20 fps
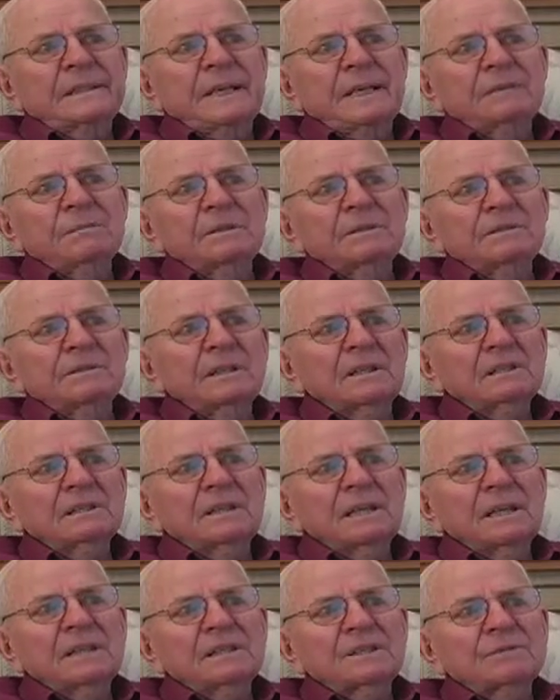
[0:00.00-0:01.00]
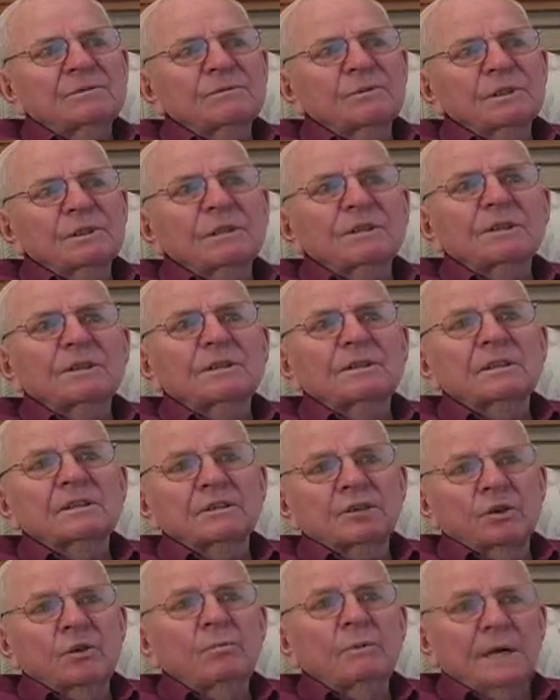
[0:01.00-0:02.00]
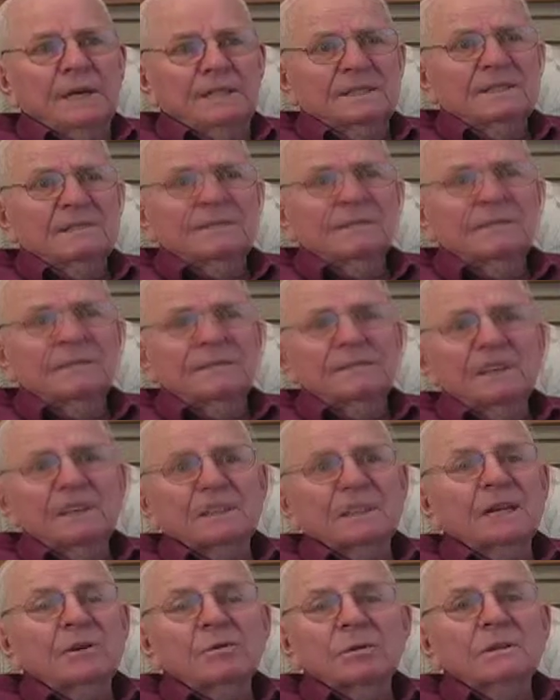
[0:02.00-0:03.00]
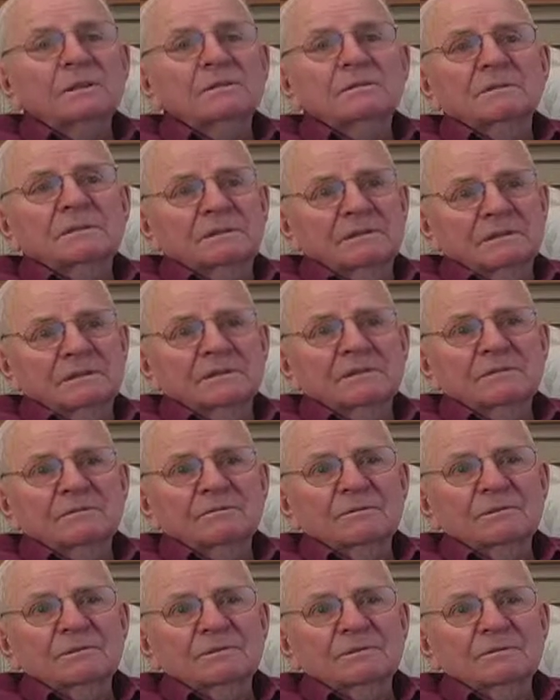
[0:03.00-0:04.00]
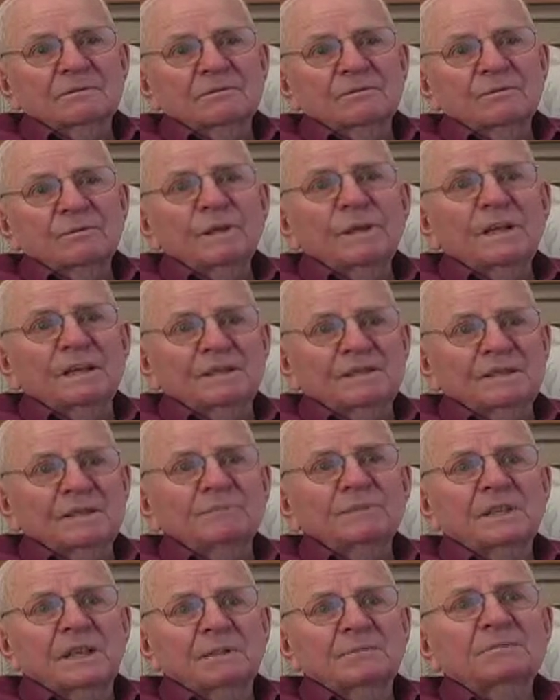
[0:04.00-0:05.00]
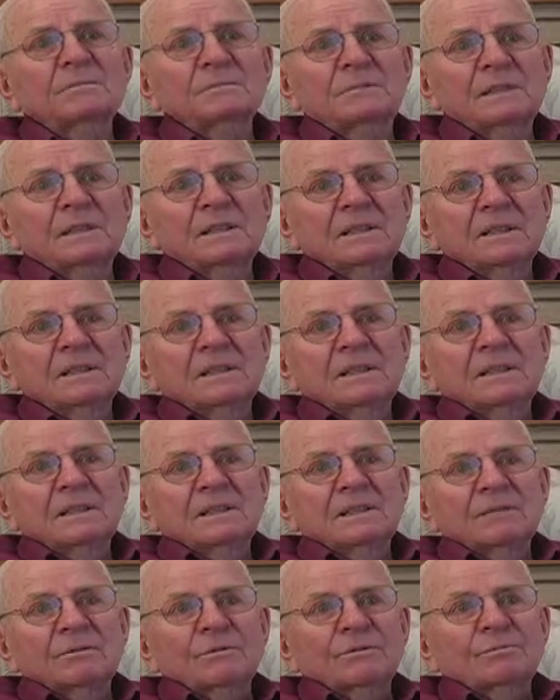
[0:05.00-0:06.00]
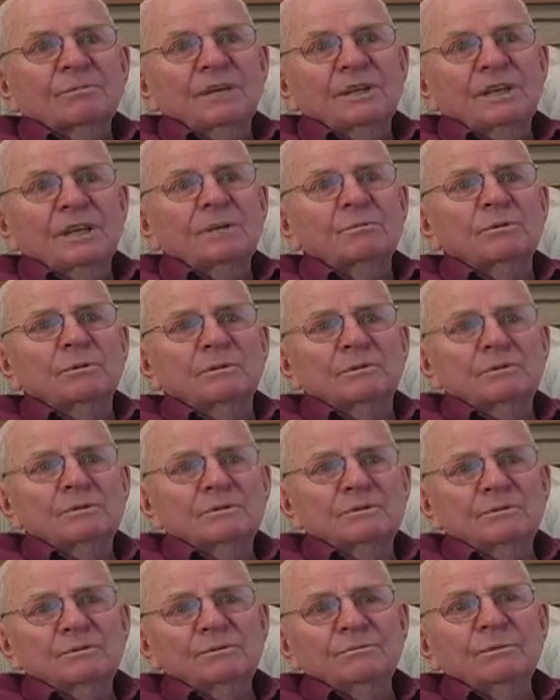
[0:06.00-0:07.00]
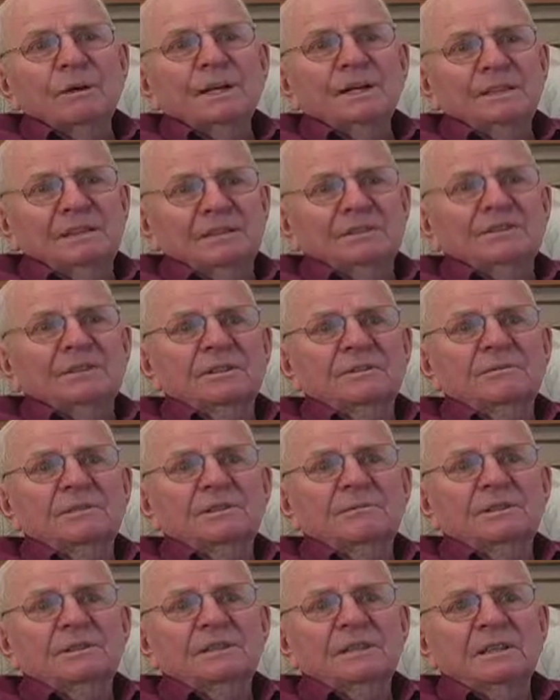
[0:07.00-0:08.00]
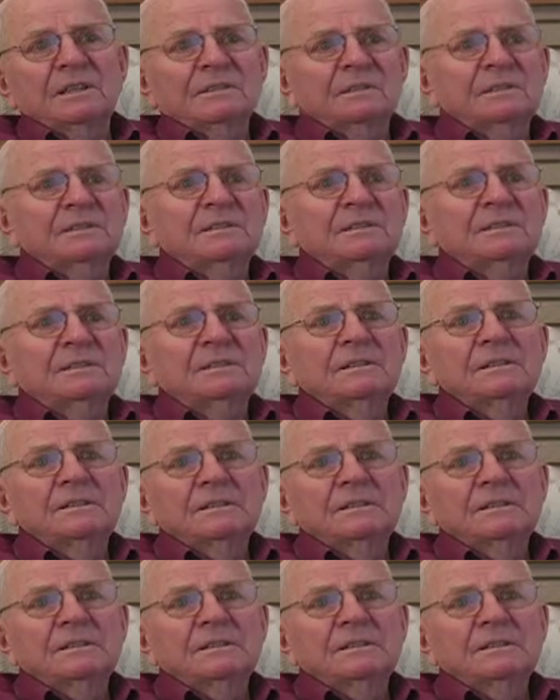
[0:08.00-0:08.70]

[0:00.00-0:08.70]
came in, got gas, worked at the coal mines. In fact, I worked weekends sometime with my neighbor who mined out there. We went down and